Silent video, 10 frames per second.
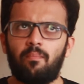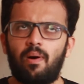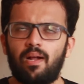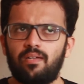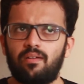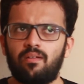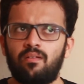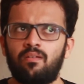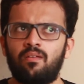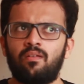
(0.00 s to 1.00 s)
But
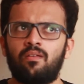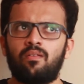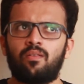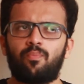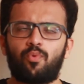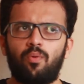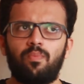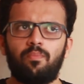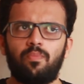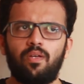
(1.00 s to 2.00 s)
the
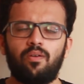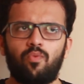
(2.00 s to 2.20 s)
problem here